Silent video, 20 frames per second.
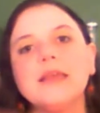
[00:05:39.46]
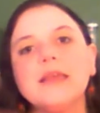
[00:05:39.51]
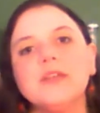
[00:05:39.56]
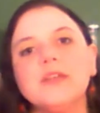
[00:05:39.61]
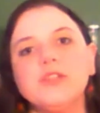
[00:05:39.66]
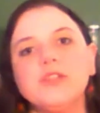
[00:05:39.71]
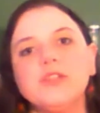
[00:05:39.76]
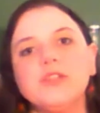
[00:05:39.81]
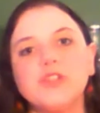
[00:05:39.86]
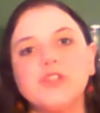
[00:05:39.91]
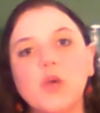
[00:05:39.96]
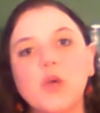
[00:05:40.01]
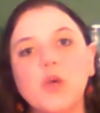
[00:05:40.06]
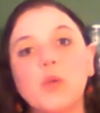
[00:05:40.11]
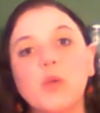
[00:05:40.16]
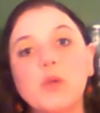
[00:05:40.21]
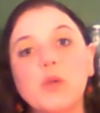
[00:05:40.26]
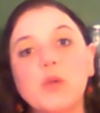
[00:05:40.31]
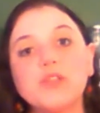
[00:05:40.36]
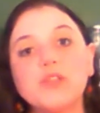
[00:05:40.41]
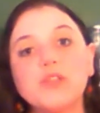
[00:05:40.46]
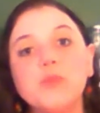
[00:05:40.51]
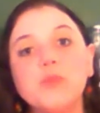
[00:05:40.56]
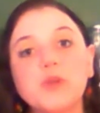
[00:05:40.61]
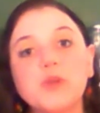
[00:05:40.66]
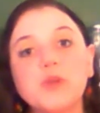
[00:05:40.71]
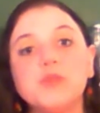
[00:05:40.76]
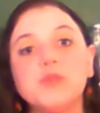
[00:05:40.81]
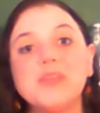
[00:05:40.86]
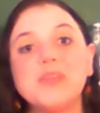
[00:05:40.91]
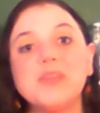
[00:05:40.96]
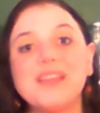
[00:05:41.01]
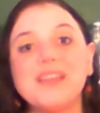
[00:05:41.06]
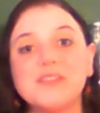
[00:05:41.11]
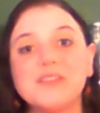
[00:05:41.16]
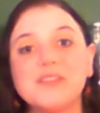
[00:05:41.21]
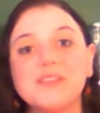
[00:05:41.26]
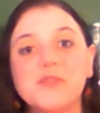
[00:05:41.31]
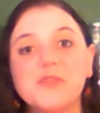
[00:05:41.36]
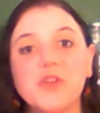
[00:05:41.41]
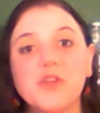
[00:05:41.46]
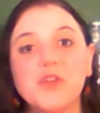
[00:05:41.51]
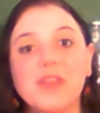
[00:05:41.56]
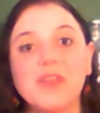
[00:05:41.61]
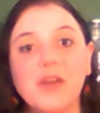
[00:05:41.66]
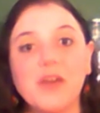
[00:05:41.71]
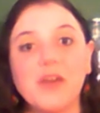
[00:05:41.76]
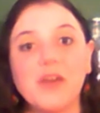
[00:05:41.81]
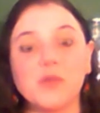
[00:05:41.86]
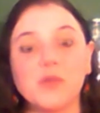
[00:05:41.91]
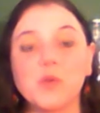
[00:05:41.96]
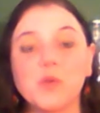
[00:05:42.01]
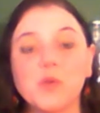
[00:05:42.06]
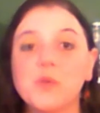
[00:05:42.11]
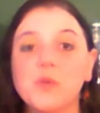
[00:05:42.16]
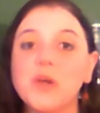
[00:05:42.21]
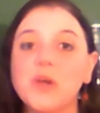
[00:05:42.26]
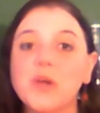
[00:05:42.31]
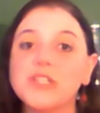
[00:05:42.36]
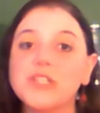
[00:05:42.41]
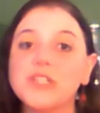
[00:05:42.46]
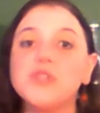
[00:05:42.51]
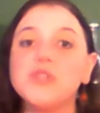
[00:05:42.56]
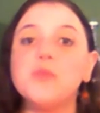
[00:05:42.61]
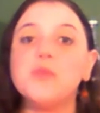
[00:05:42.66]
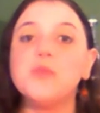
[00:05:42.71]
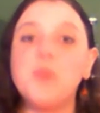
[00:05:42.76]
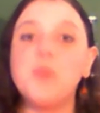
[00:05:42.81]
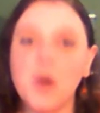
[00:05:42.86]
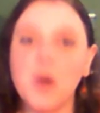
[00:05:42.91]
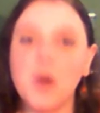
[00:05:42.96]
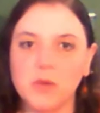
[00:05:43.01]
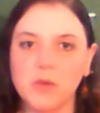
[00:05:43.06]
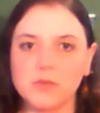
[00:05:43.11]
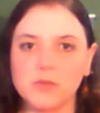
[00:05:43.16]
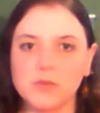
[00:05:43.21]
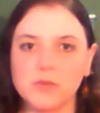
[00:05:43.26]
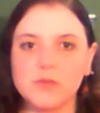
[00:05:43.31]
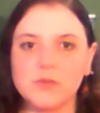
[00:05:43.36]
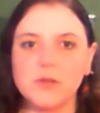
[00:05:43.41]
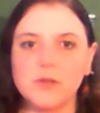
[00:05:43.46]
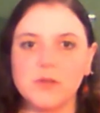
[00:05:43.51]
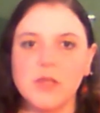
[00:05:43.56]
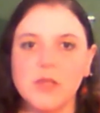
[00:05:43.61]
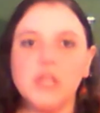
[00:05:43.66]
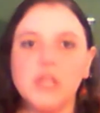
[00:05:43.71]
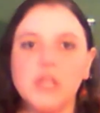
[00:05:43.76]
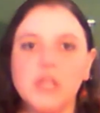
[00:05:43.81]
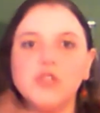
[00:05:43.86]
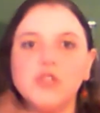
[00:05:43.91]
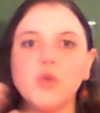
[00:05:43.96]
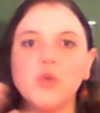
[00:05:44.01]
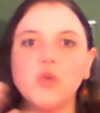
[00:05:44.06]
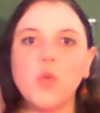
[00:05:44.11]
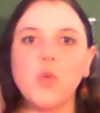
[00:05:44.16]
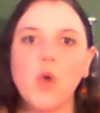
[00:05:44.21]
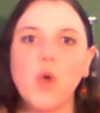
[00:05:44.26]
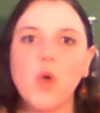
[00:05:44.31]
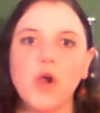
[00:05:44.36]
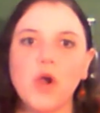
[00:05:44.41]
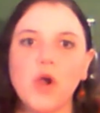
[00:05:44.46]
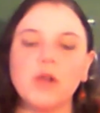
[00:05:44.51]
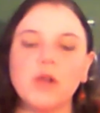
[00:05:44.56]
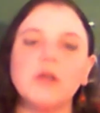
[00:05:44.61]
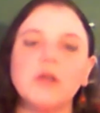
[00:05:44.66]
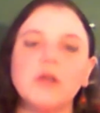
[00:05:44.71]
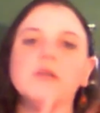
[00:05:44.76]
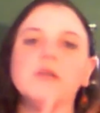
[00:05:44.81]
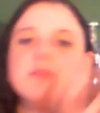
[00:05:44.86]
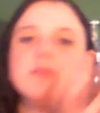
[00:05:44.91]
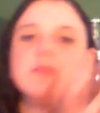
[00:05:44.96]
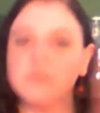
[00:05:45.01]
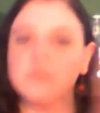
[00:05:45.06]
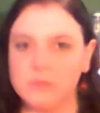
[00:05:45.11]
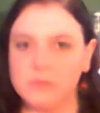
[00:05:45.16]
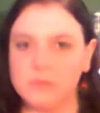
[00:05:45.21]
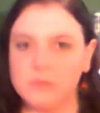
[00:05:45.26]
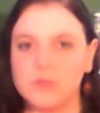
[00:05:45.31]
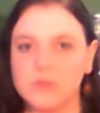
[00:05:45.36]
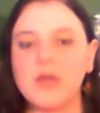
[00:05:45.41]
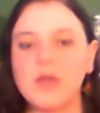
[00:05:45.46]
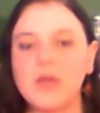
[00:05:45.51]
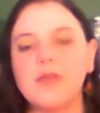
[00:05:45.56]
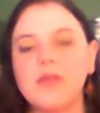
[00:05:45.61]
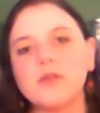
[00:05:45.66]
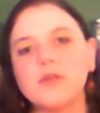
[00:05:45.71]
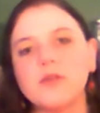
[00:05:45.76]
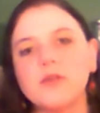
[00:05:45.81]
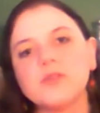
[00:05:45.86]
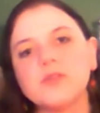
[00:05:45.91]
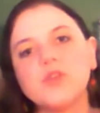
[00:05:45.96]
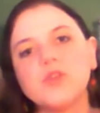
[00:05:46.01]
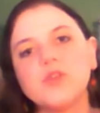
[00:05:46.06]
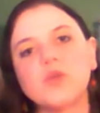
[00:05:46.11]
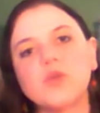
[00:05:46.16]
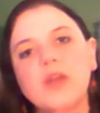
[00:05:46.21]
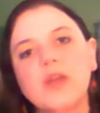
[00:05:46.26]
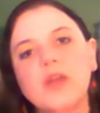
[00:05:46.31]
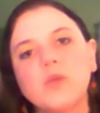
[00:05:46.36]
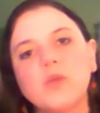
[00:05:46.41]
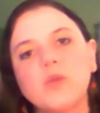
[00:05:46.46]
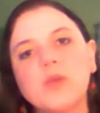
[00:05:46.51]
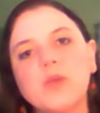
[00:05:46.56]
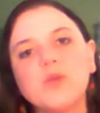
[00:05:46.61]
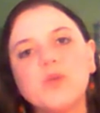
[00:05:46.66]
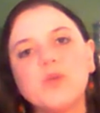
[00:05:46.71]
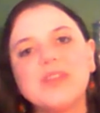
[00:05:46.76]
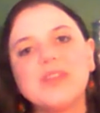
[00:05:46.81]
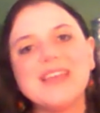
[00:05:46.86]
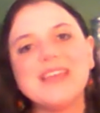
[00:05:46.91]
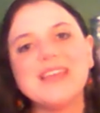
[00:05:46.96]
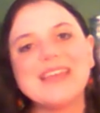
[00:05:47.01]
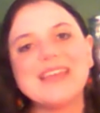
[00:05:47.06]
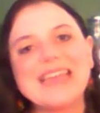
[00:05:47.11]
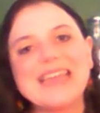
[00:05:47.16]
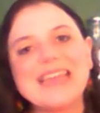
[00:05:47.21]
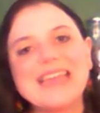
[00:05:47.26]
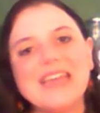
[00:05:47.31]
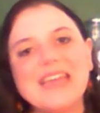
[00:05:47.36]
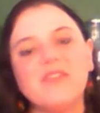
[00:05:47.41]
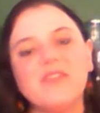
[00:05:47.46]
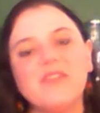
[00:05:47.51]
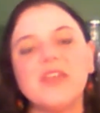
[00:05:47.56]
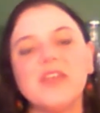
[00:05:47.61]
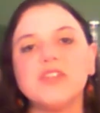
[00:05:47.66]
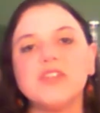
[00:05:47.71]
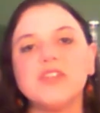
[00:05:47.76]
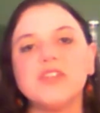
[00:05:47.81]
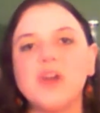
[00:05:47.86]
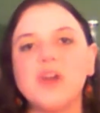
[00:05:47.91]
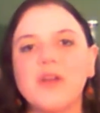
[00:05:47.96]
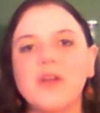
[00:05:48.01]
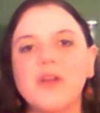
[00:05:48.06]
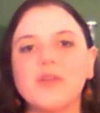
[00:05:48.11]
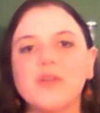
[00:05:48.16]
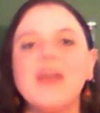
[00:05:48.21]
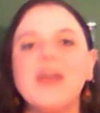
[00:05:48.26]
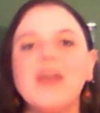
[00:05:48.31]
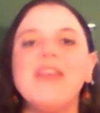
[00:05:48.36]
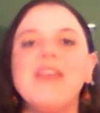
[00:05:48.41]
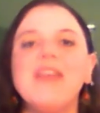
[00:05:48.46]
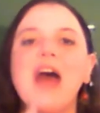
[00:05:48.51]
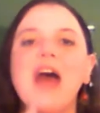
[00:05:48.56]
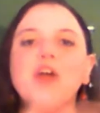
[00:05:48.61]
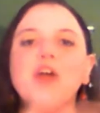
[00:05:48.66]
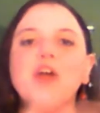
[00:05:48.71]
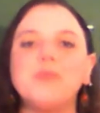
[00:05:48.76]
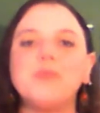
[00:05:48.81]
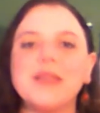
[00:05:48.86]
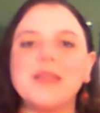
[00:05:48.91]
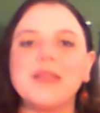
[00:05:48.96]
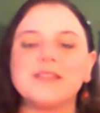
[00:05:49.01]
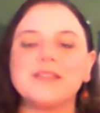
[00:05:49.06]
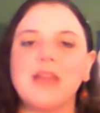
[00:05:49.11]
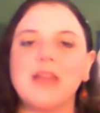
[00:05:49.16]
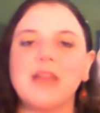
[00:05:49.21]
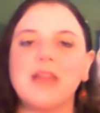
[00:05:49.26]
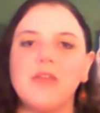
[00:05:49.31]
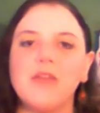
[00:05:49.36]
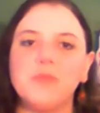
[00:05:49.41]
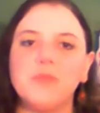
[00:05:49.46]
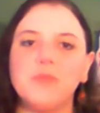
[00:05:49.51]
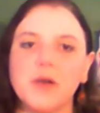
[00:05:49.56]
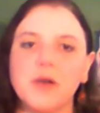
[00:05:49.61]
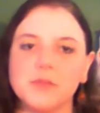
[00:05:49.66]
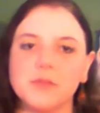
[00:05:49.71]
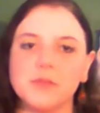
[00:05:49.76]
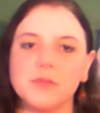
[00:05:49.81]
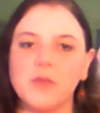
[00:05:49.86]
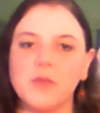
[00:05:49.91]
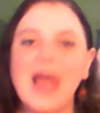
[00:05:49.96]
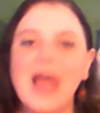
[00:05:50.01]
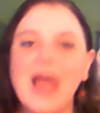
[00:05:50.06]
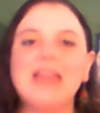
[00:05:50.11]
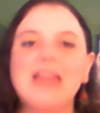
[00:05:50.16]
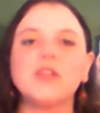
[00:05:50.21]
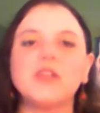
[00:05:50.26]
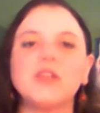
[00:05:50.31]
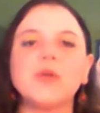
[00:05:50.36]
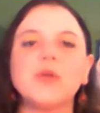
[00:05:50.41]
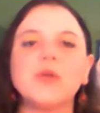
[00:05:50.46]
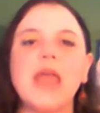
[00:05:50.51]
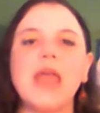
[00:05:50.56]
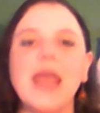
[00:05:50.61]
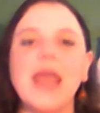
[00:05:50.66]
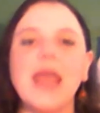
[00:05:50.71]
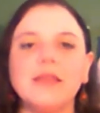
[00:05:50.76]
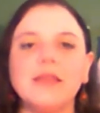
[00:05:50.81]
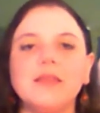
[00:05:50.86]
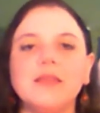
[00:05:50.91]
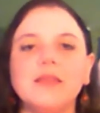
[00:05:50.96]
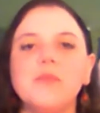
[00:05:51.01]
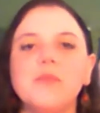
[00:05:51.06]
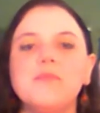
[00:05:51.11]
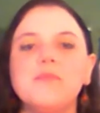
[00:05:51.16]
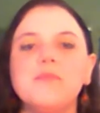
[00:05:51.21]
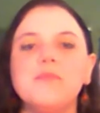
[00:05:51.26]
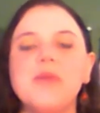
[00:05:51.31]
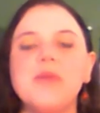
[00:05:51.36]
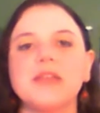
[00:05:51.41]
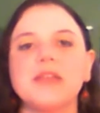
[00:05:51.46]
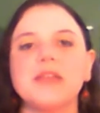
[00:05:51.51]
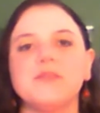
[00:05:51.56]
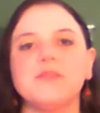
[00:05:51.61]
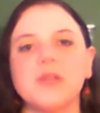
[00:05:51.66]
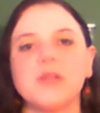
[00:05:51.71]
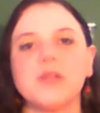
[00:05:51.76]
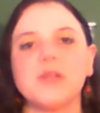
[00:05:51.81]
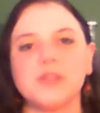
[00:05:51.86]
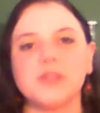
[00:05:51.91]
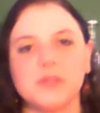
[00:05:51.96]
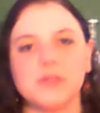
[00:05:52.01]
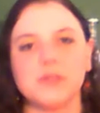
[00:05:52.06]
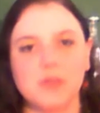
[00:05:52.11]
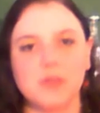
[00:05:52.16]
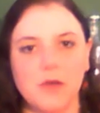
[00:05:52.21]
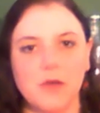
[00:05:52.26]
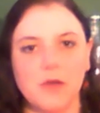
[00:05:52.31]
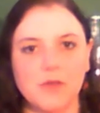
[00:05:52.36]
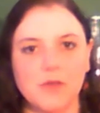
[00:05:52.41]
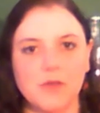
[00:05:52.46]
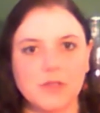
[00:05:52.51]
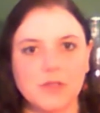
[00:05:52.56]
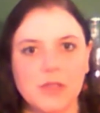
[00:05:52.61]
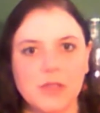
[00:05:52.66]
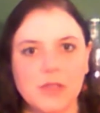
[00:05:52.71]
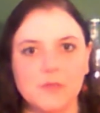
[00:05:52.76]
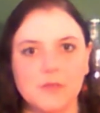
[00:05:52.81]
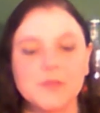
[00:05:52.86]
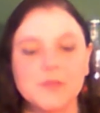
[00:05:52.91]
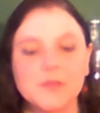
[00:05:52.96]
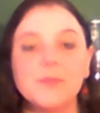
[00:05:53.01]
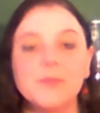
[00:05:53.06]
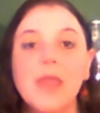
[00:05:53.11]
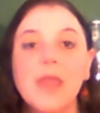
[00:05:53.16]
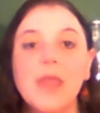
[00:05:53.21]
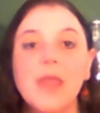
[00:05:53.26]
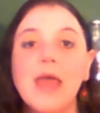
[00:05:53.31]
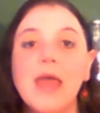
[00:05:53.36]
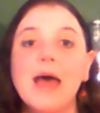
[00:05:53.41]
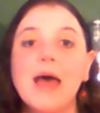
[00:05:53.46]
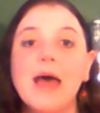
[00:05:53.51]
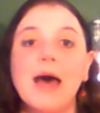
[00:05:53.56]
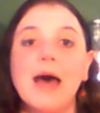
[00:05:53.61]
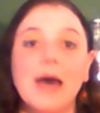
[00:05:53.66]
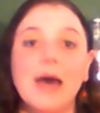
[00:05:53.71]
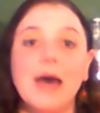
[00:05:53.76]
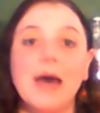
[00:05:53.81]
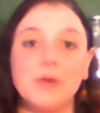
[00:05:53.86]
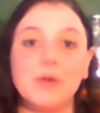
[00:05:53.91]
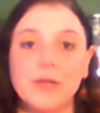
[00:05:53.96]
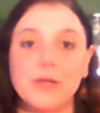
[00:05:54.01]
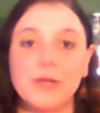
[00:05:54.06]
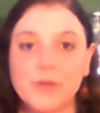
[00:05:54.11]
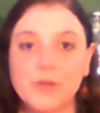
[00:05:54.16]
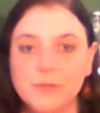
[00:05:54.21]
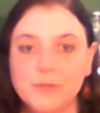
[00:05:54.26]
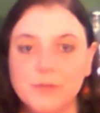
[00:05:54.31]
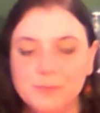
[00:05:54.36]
So we were supposed to be gifts for the other. We were supposed to work together so that we would give each other our best life possible and create the best versions of ourselves. However,